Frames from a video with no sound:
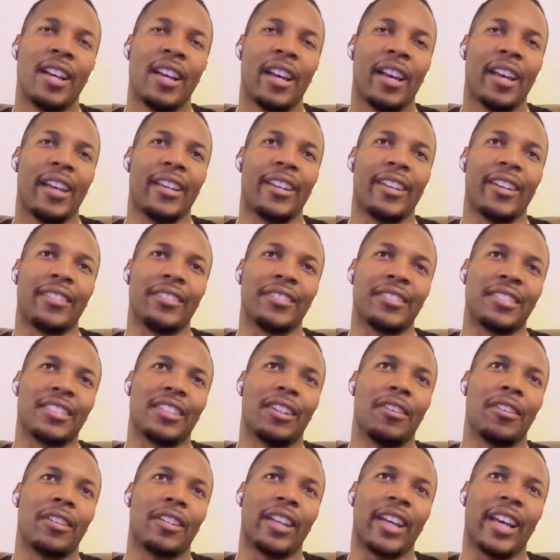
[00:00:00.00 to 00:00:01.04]
So I was like,
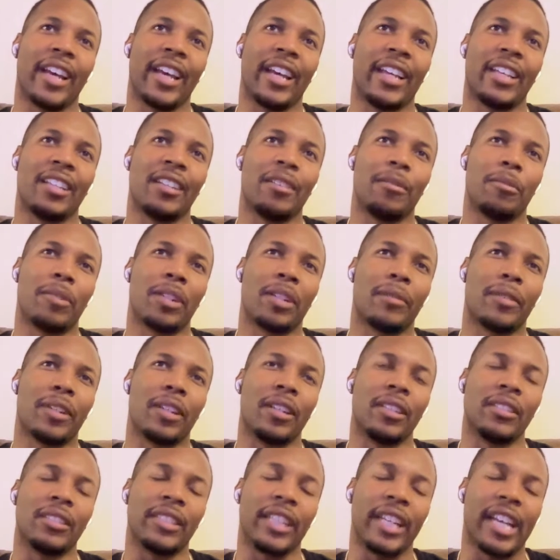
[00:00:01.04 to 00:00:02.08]
okay, what
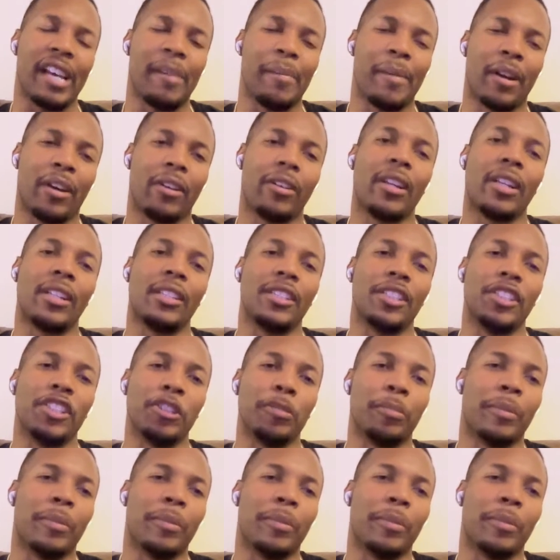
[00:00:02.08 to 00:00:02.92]
else am I gonna do?